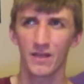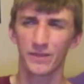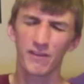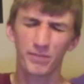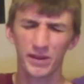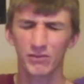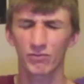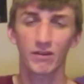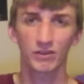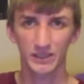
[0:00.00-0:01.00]
They've been
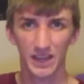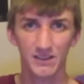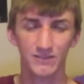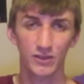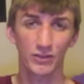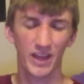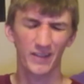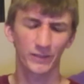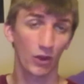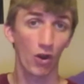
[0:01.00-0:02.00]
re-released so
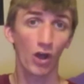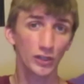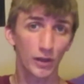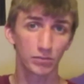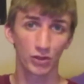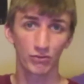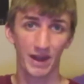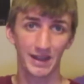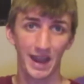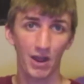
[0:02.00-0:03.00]
that they're all on
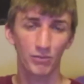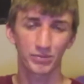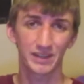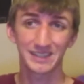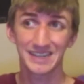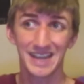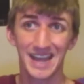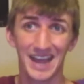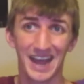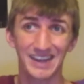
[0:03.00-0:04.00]
Blu-ray now, but
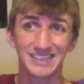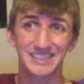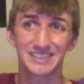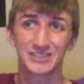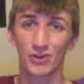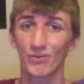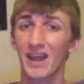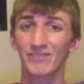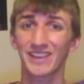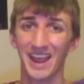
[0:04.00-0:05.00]
I just don't
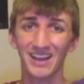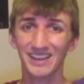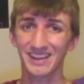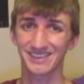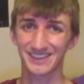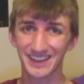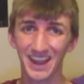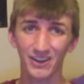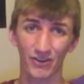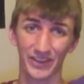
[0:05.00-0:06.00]
have the galleons to
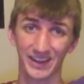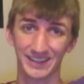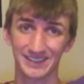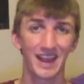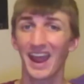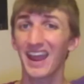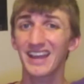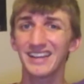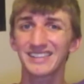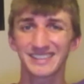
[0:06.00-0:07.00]
get all that.
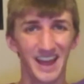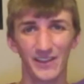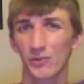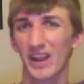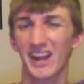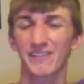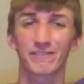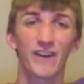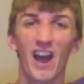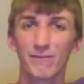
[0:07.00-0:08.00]
And now that we're getting
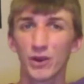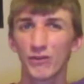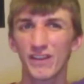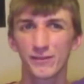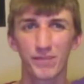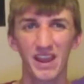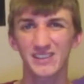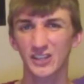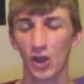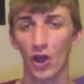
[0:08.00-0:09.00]
five movies
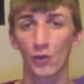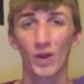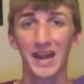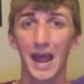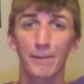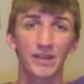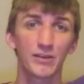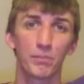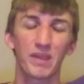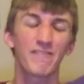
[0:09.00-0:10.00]
based on what
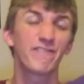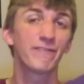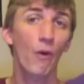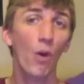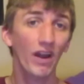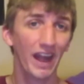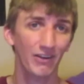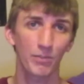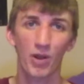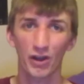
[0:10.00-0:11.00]
happened before
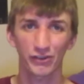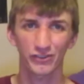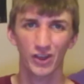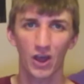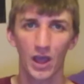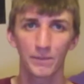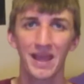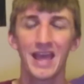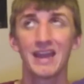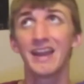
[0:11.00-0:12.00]
Harry Potter's time,
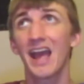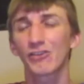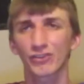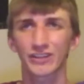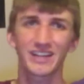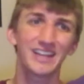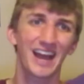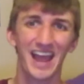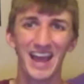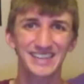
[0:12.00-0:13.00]
naturally
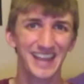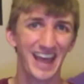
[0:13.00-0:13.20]
I had to